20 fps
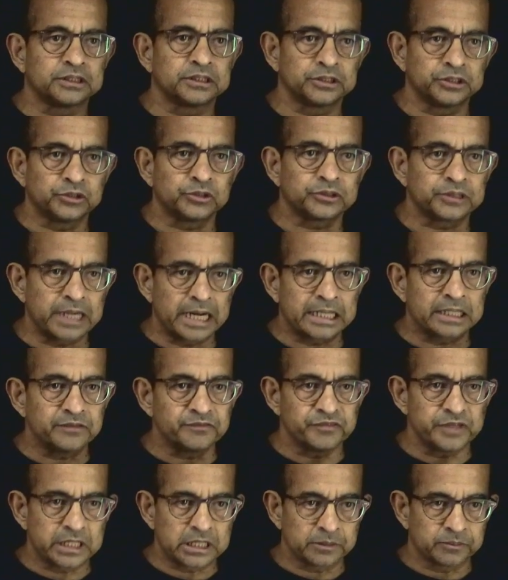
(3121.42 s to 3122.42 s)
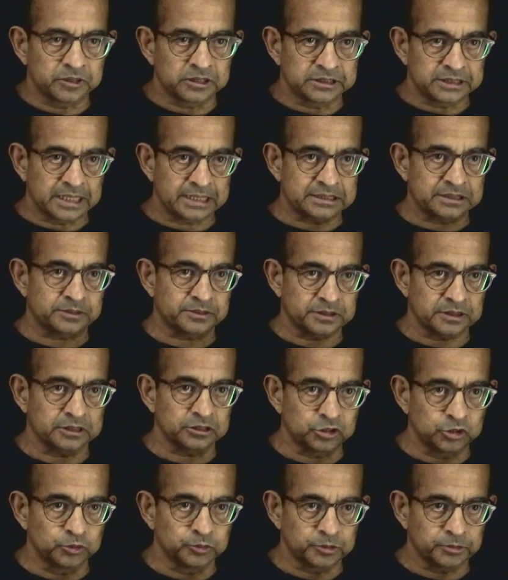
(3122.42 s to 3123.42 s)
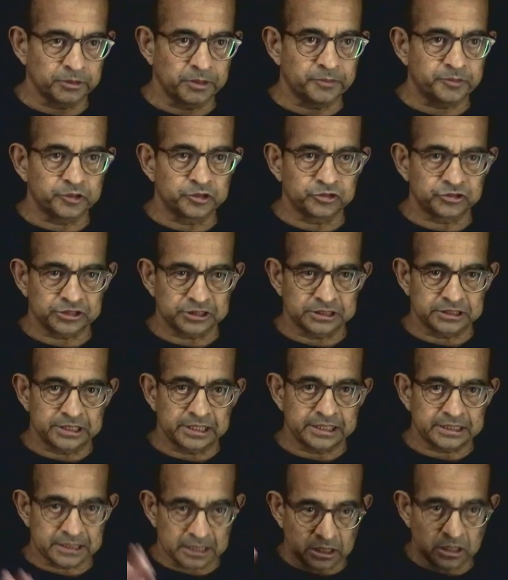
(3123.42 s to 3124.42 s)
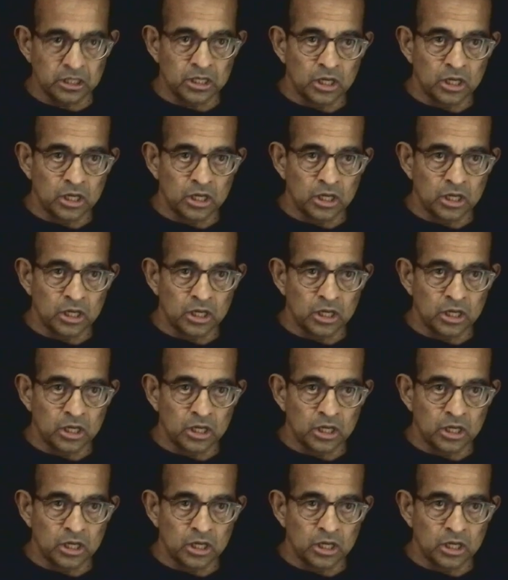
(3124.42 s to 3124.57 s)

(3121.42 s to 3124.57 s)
random variable that's assumed to be producing the data